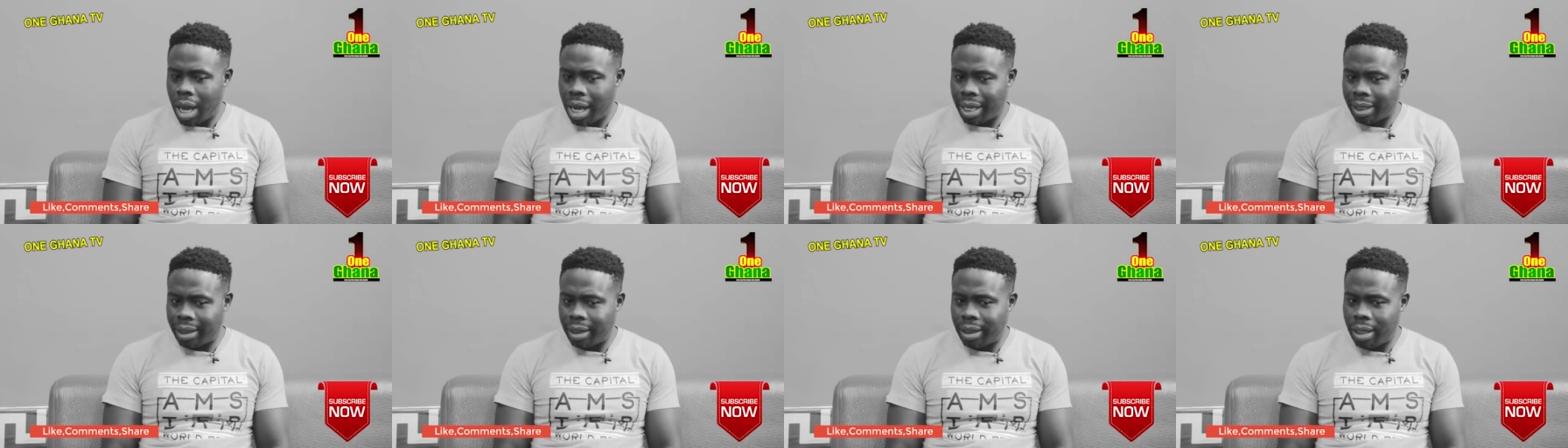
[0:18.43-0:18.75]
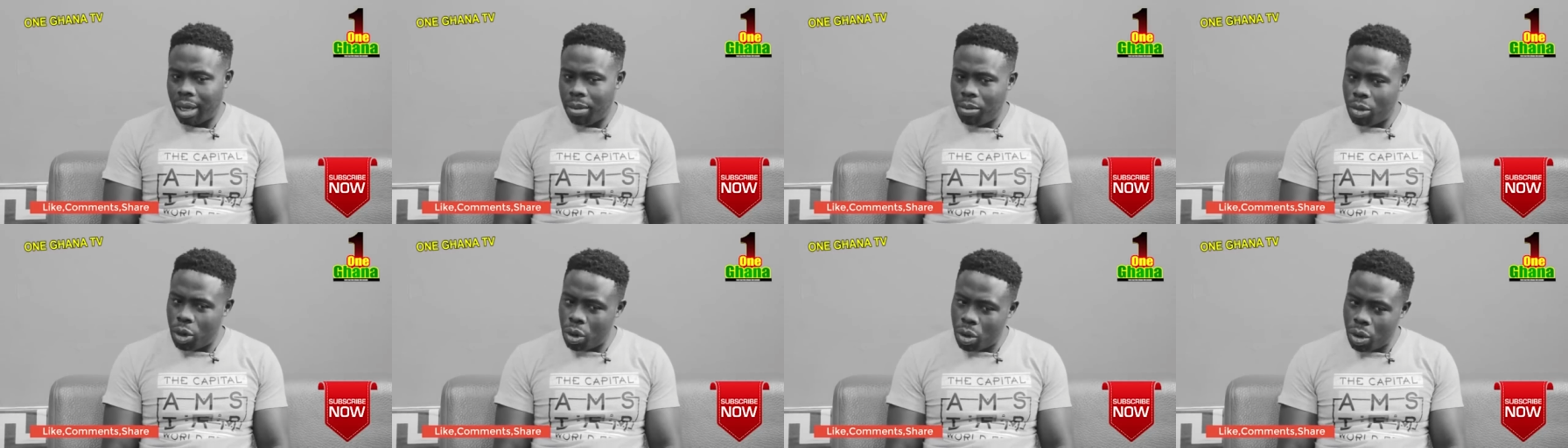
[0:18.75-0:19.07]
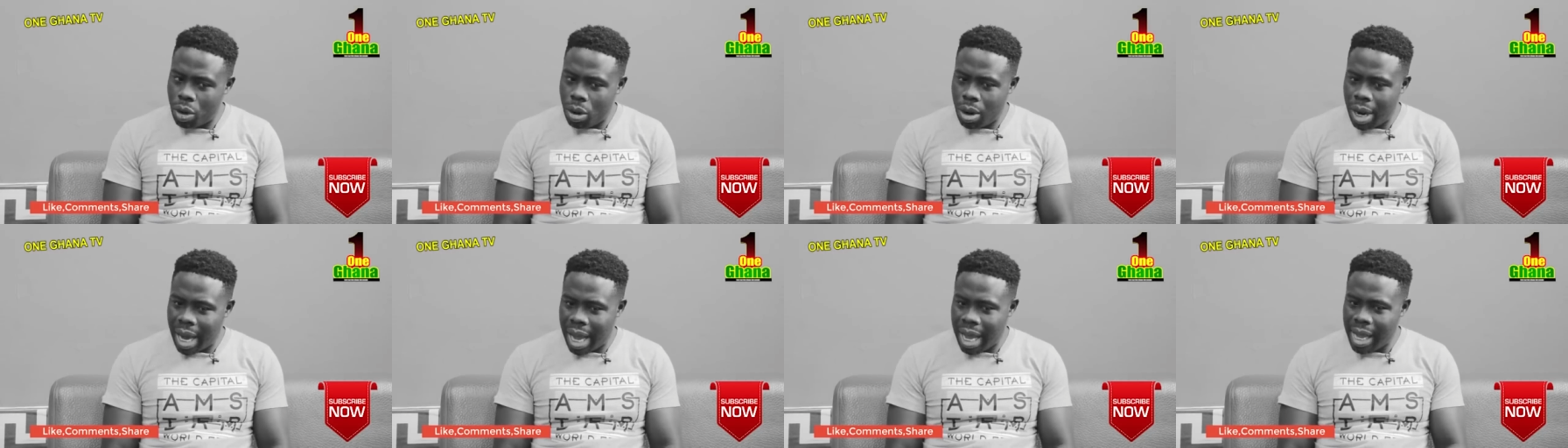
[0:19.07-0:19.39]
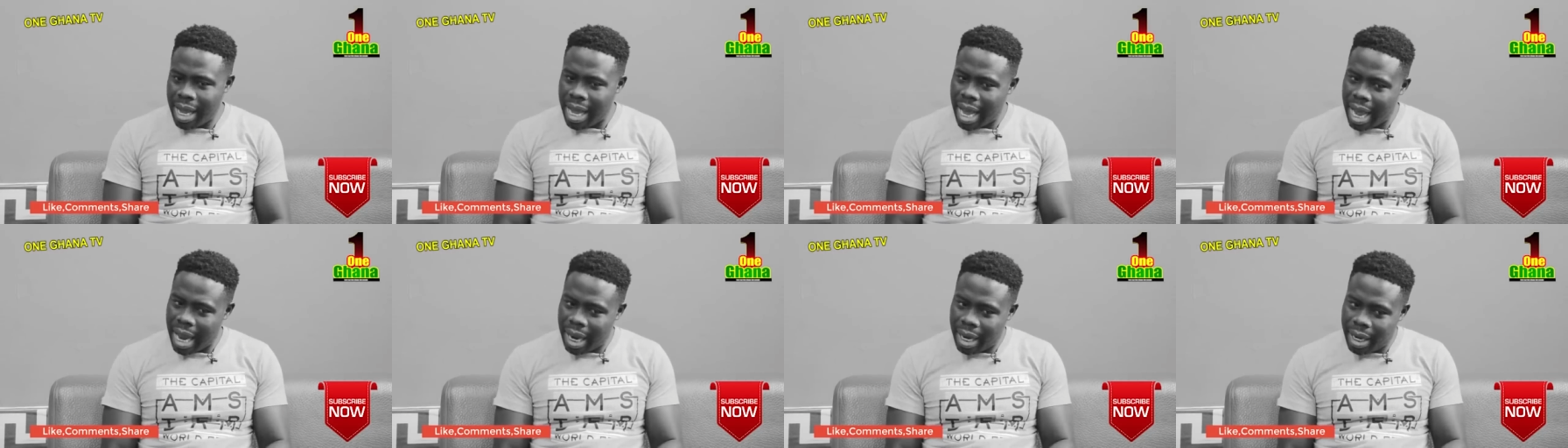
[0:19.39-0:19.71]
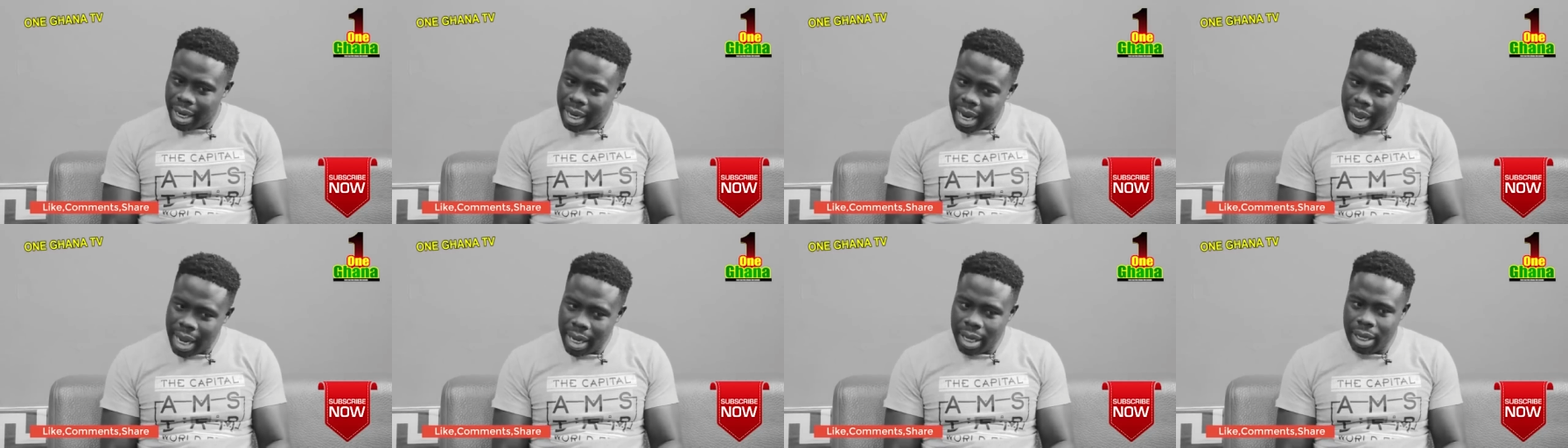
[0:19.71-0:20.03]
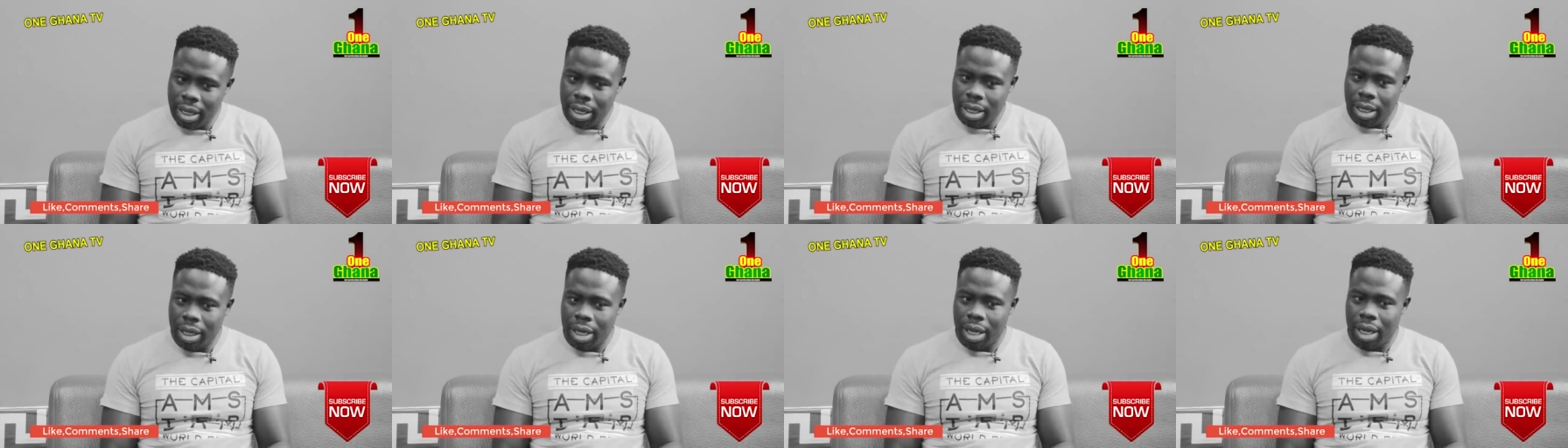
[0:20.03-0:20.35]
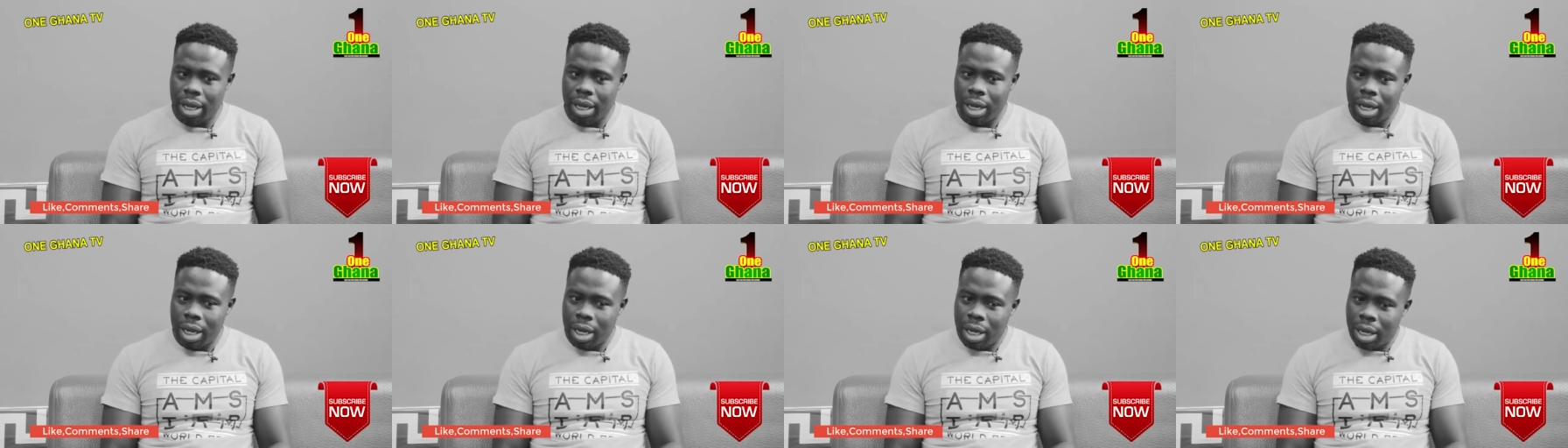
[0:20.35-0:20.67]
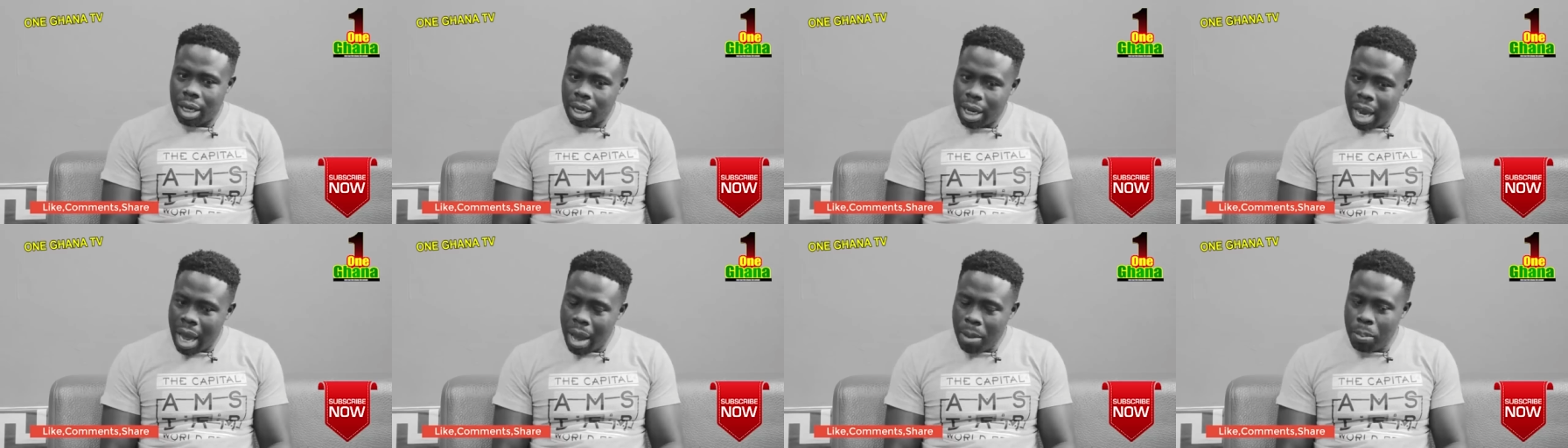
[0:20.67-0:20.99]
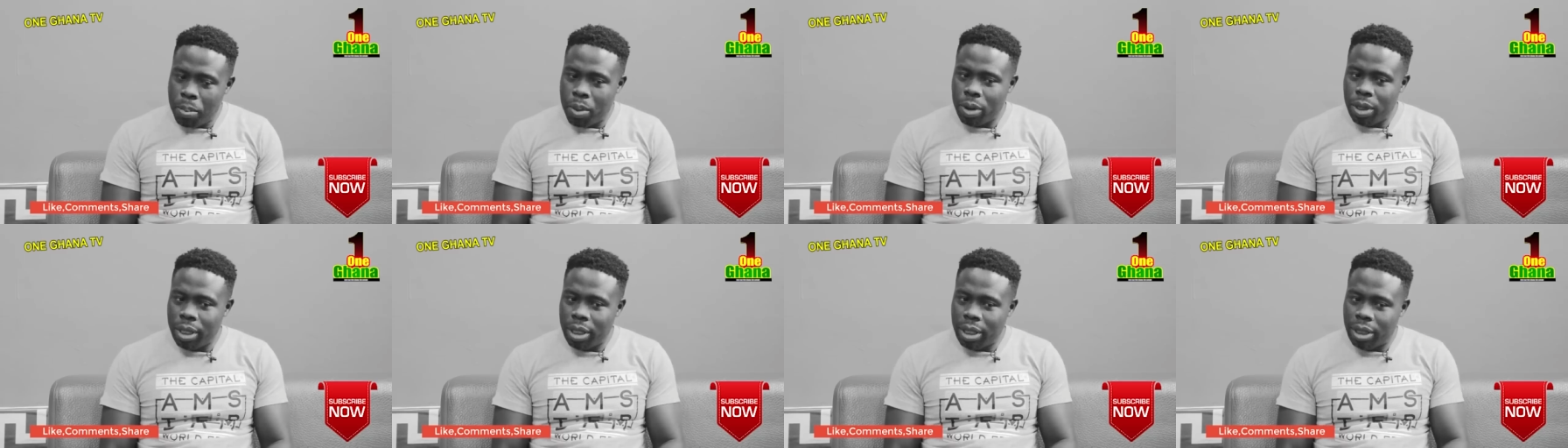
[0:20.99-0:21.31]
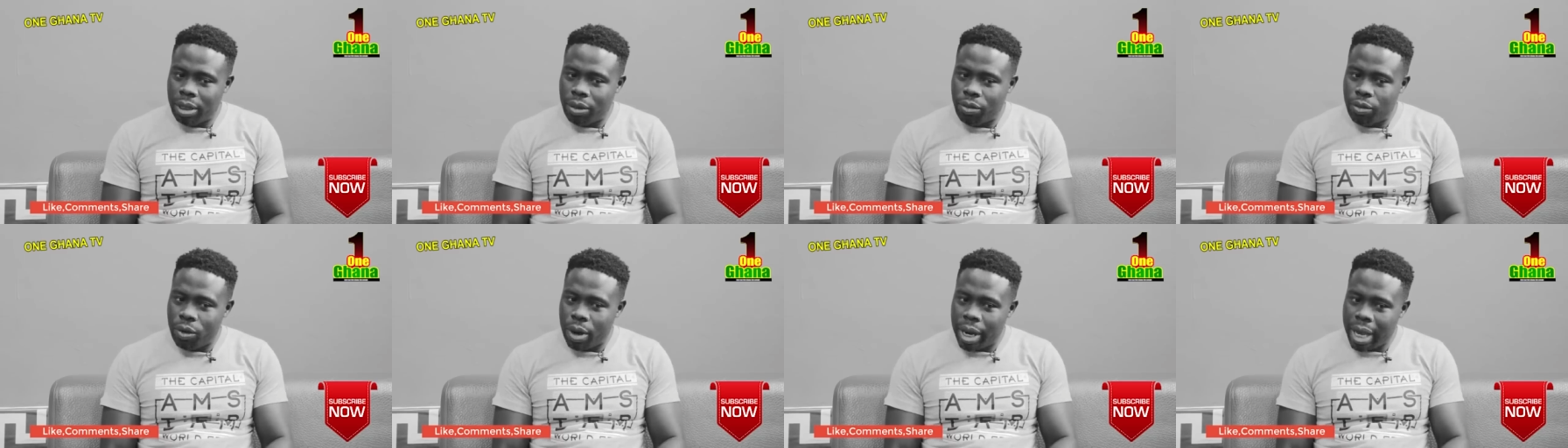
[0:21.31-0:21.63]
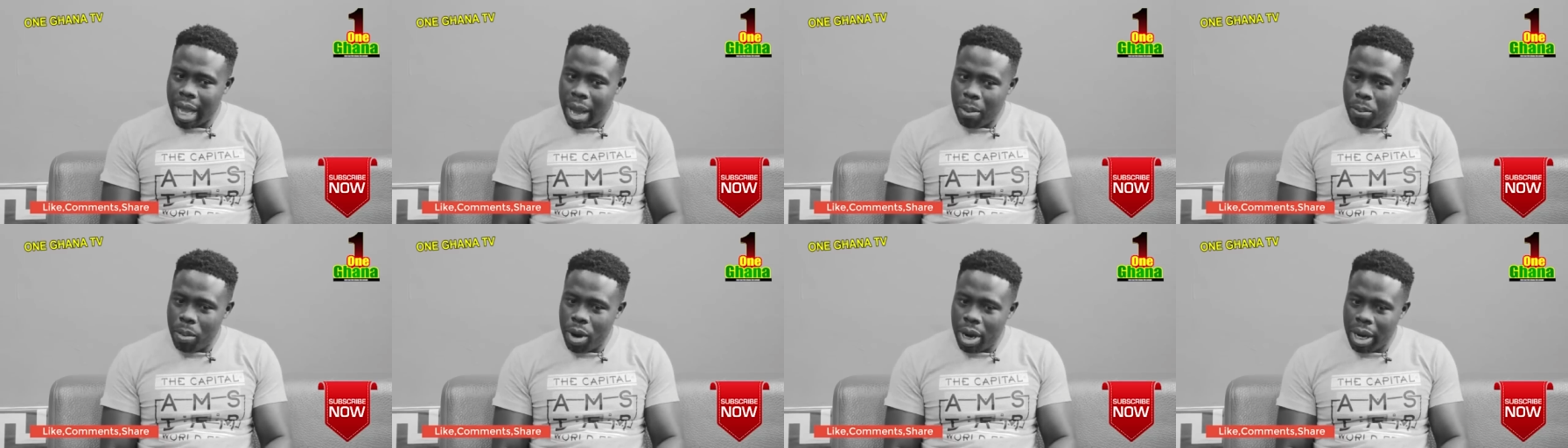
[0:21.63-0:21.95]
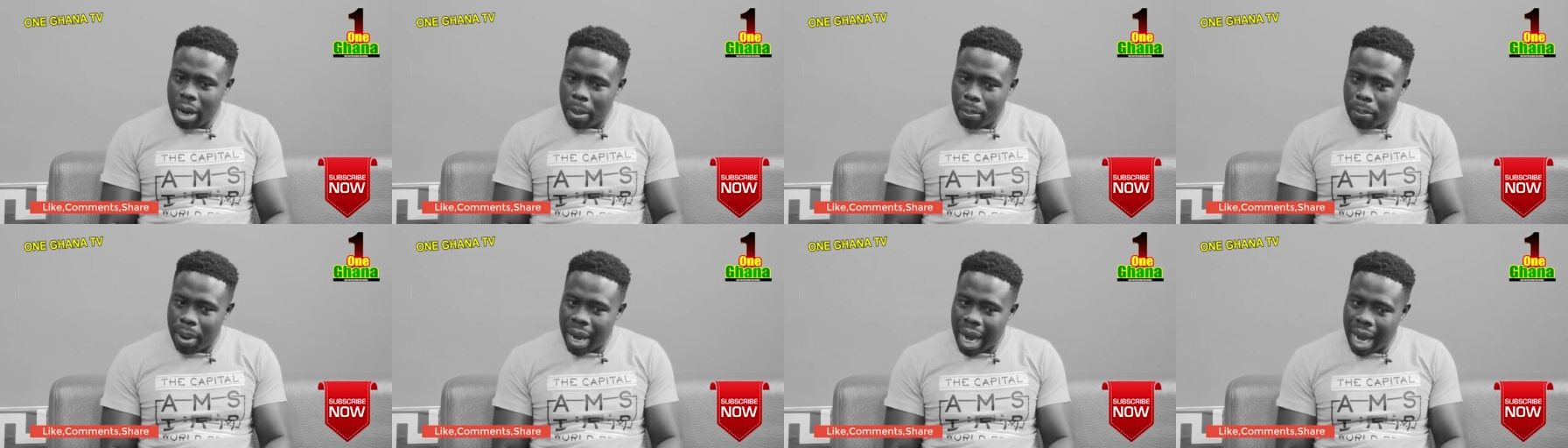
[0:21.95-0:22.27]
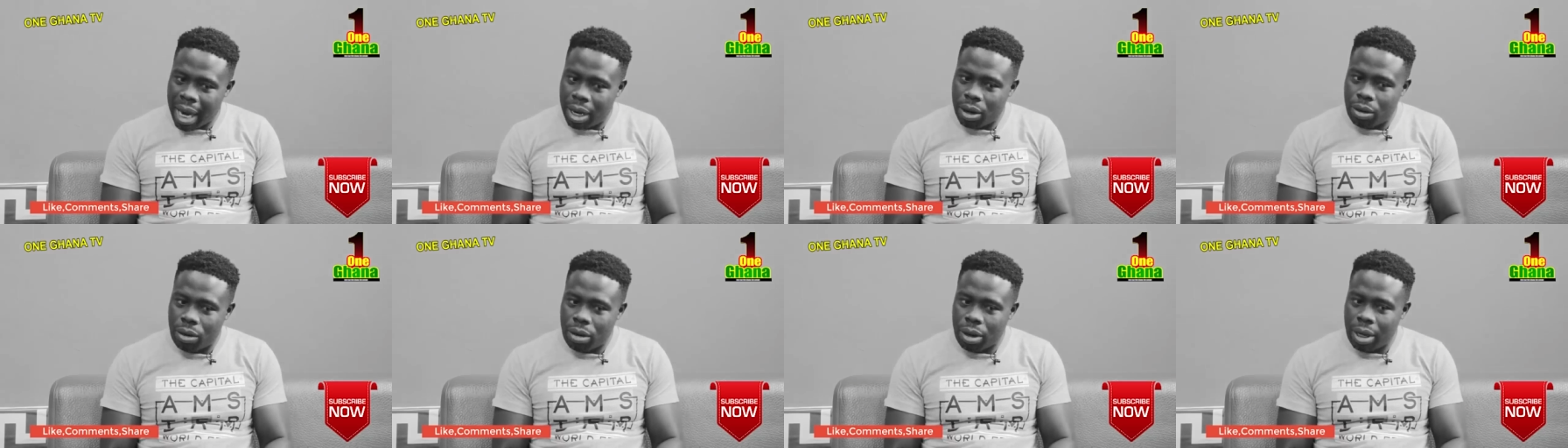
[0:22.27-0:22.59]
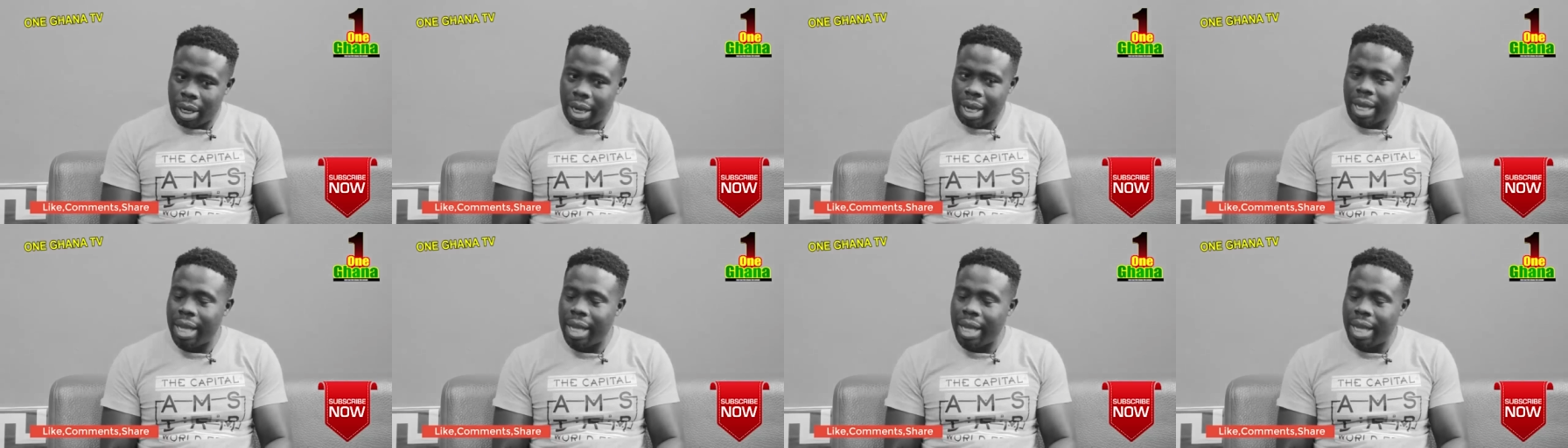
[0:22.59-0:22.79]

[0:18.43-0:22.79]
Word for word: Asemo no eye den na police for ya bo ne pa no.